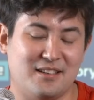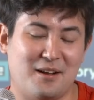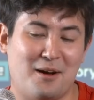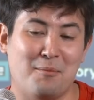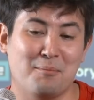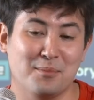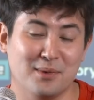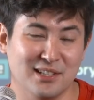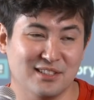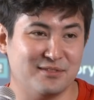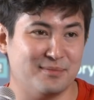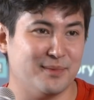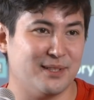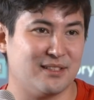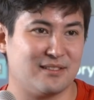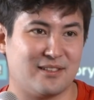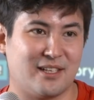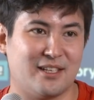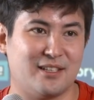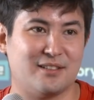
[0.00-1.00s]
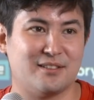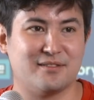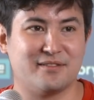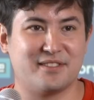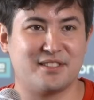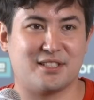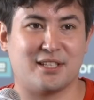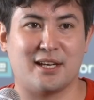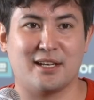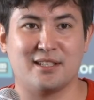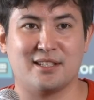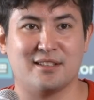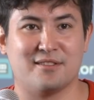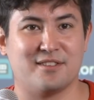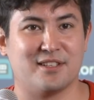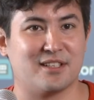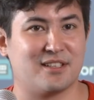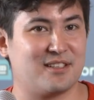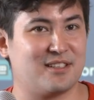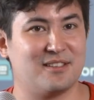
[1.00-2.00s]
movement, right, of
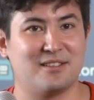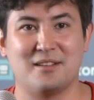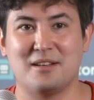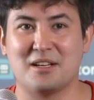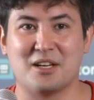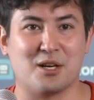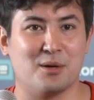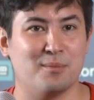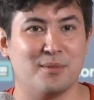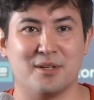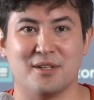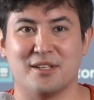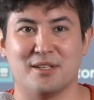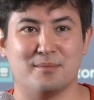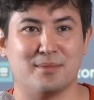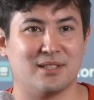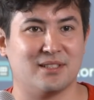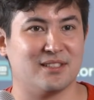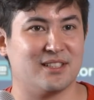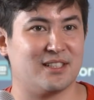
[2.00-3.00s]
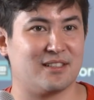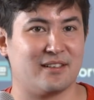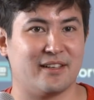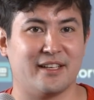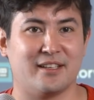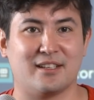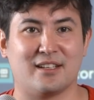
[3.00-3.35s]
scientific community building, right?